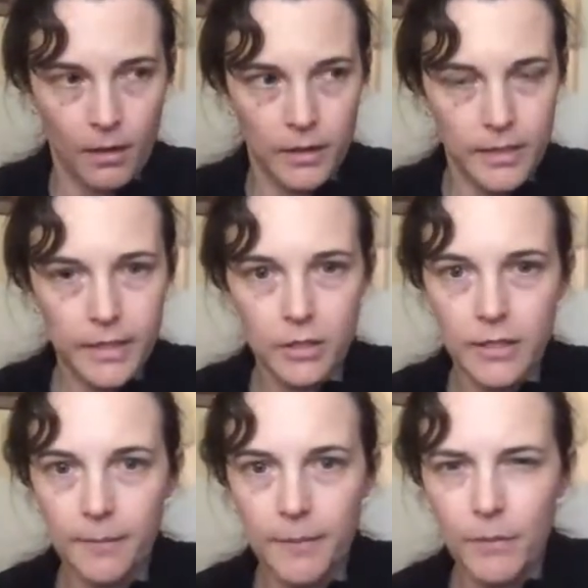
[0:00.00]
and this is not
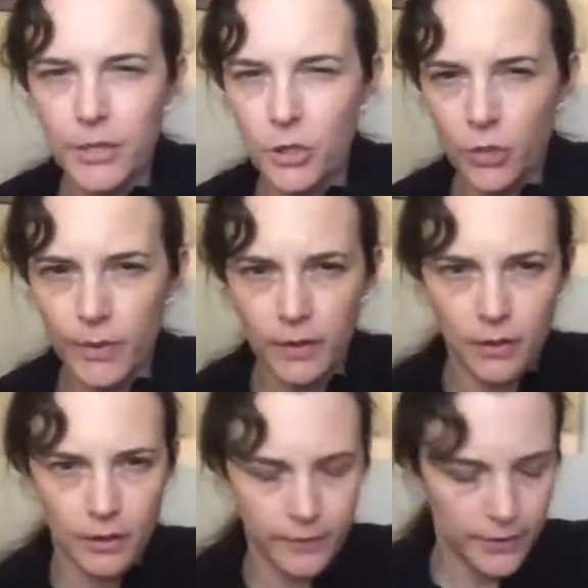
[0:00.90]
something we do with a
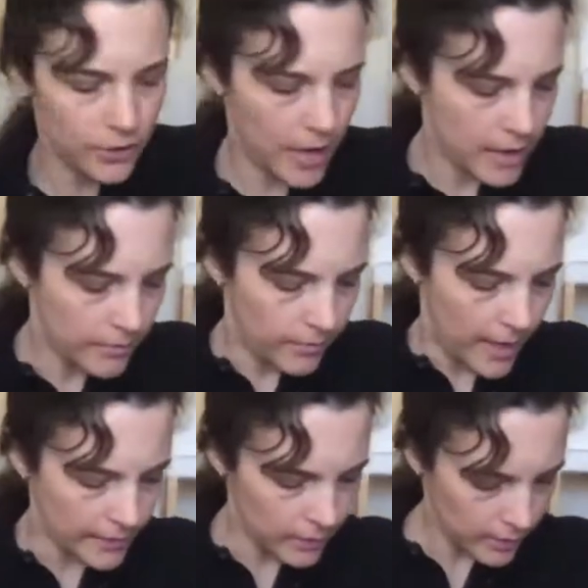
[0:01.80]
lot of Australian brands,